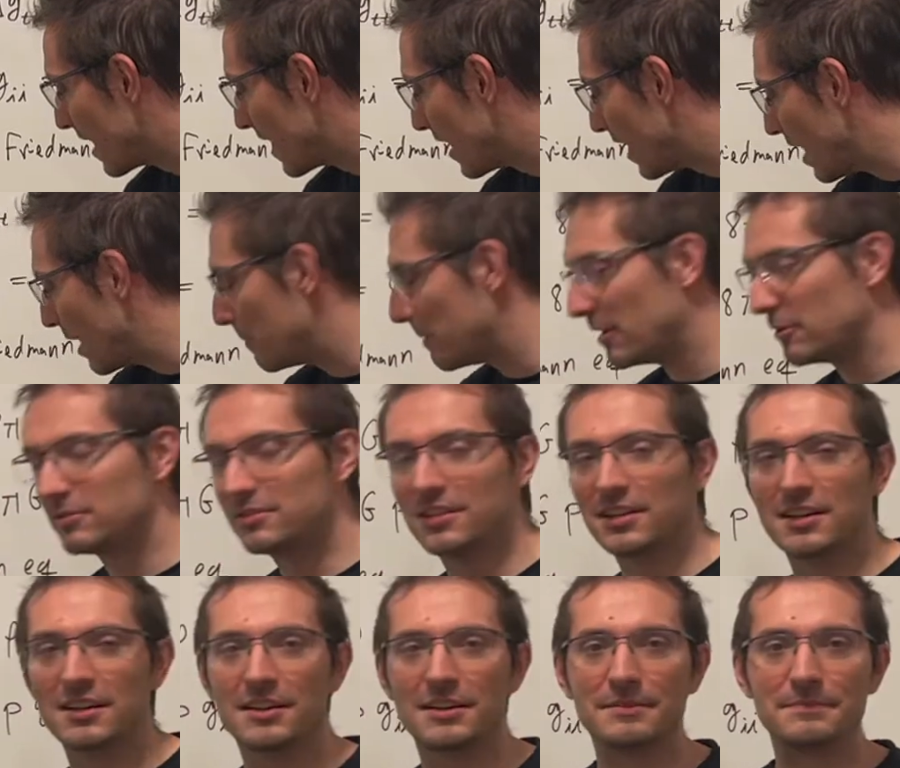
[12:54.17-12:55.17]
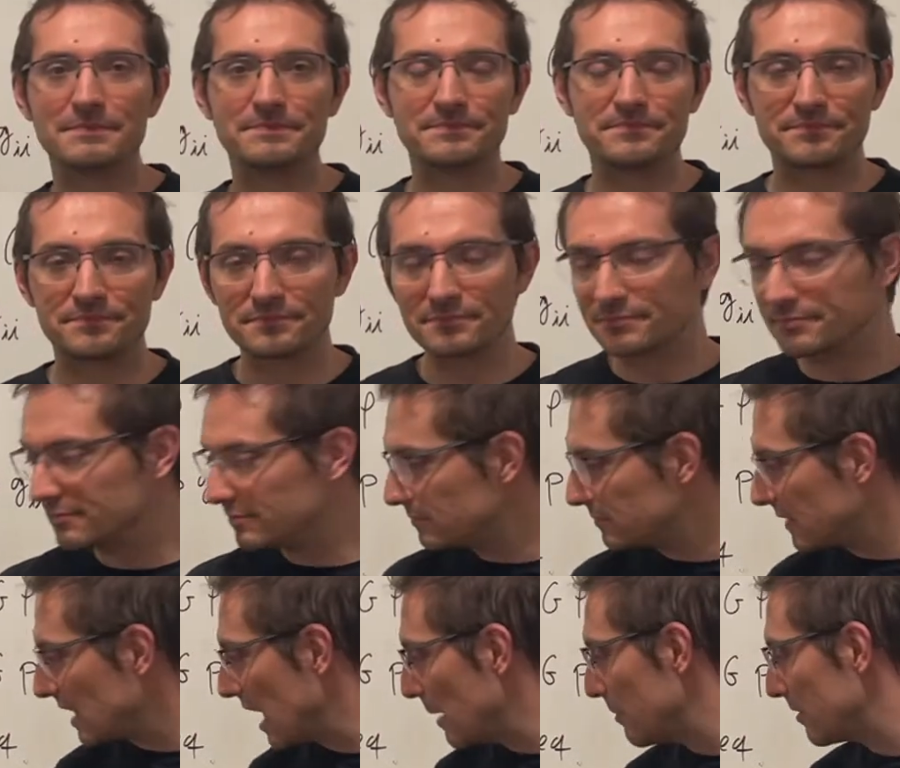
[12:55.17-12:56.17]
about
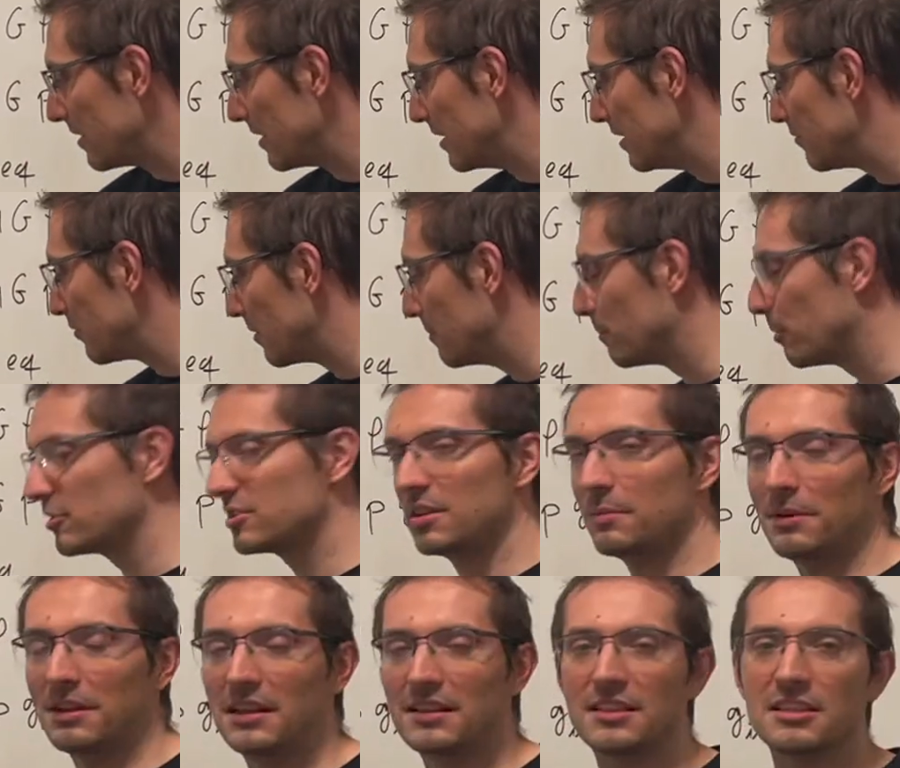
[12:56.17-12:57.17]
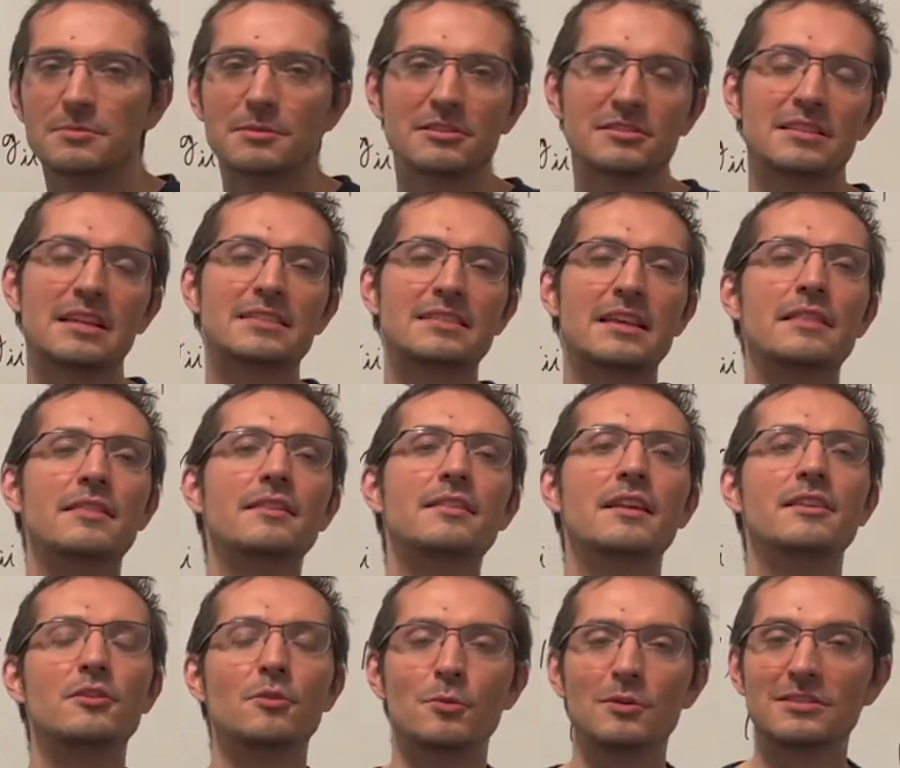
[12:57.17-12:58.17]
the different possibilities, because that's something that
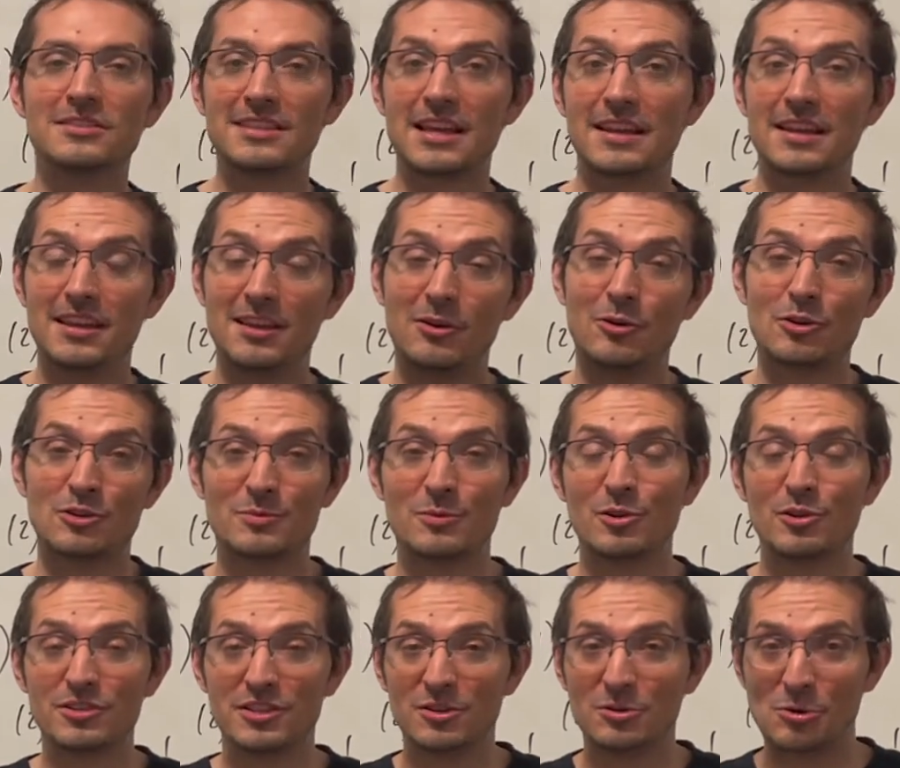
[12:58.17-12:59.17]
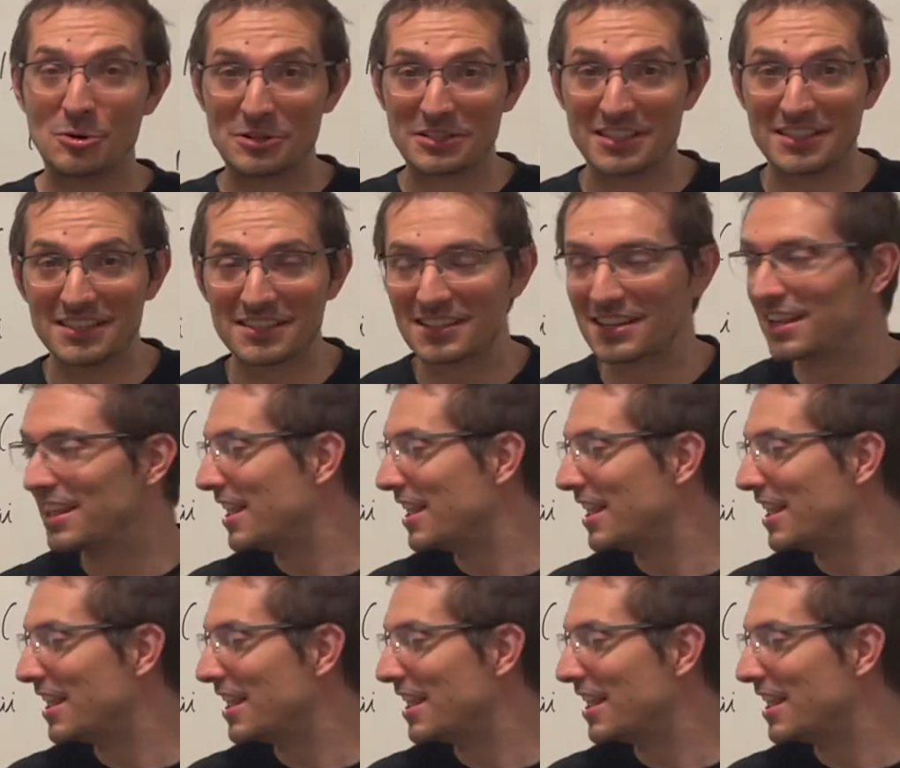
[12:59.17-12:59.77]
you will study in cosmology courses.